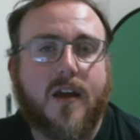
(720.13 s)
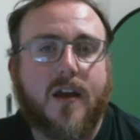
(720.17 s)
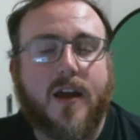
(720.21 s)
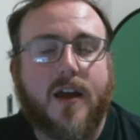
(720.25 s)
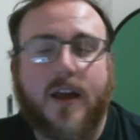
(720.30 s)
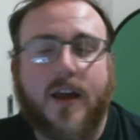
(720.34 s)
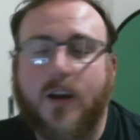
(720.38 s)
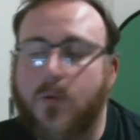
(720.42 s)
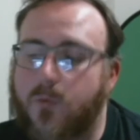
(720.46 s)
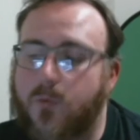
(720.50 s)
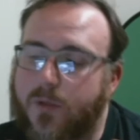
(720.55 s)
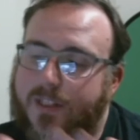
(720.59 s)

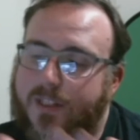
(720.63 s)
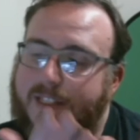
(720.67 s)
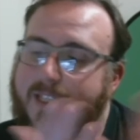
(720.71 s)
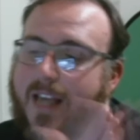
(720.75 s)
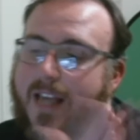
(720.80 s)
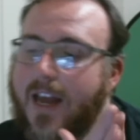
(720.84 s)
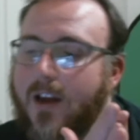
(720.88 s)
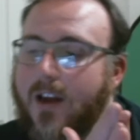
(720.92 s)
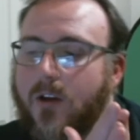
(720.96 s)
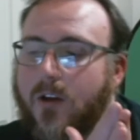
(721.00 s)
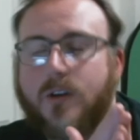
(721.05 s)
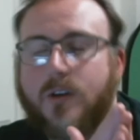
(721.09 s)
And it will
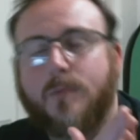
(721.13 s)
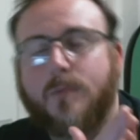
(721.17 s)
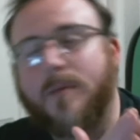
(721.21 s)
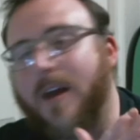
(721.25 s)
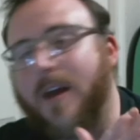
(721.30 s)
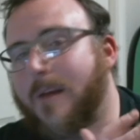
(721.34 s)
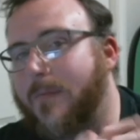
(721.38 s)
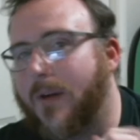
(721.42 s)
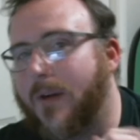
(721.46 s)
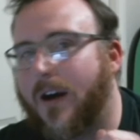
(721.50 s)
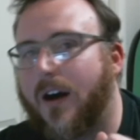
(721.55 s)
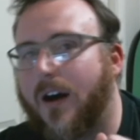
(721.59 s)
say on your
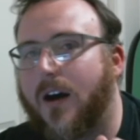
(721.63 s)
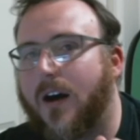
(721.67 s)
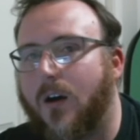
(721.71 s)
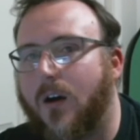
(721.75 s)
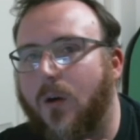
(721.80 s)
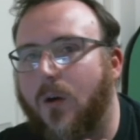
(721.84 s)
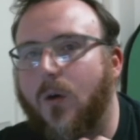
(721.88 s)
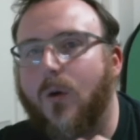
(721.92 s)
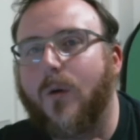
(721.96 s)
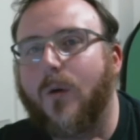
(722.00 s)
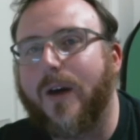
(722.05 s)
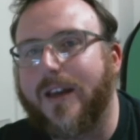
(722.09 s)
paper
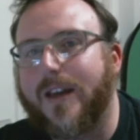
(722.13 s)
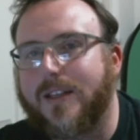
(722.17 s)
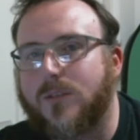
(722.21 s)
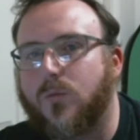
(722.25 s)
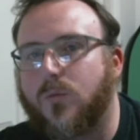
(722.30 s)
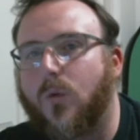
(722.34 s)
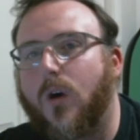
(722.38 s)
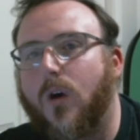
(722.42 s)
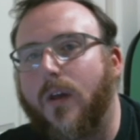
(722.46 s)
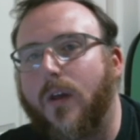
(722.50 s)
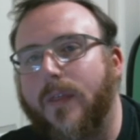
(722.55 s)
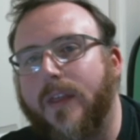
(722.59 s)
always
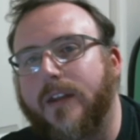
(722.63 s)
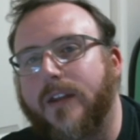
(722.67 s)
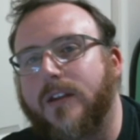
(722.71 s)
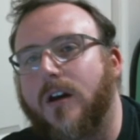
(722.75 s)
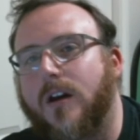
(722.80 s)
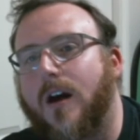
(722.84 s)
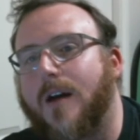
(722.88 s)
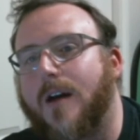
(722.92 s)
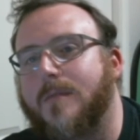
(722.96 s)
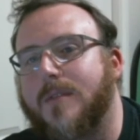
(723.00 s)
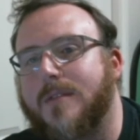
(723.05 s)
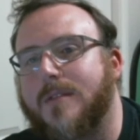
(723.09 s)
what the
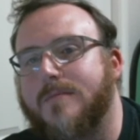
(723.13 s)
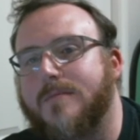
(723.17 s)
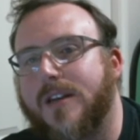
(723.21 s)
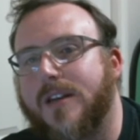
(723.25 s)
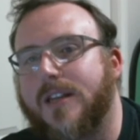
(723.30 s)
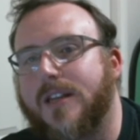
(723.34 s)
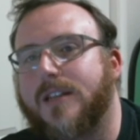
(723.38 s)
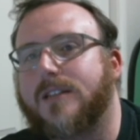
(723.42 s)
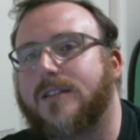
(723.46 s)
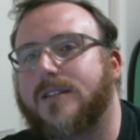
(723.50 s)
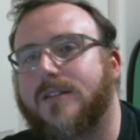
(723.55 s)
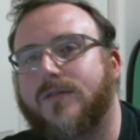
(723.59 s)
time limit
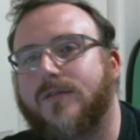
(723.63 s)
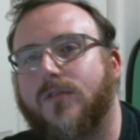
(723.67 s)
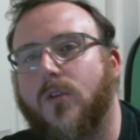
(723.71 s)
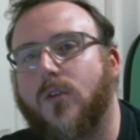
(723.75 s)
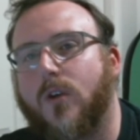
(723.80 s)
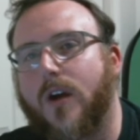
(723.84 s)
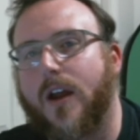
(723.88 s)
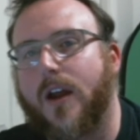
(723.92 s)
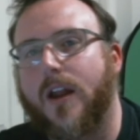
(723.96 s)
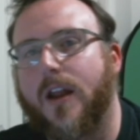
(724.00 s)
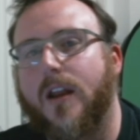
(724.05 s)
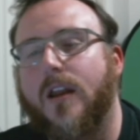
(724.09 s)
is
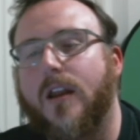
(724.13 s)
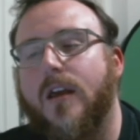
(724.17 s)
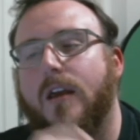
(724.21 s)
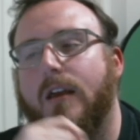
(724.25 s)
for it.